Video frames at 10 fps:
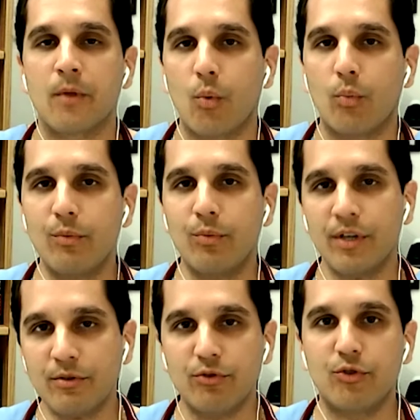We
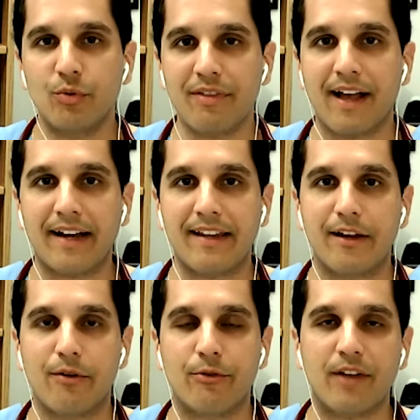wouldn't do that
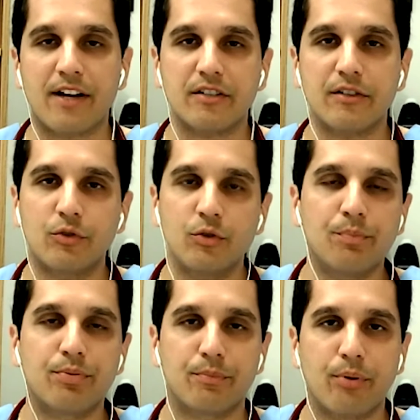here. There's actually two
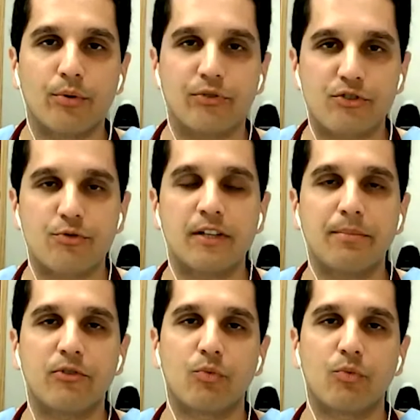proposed treatments.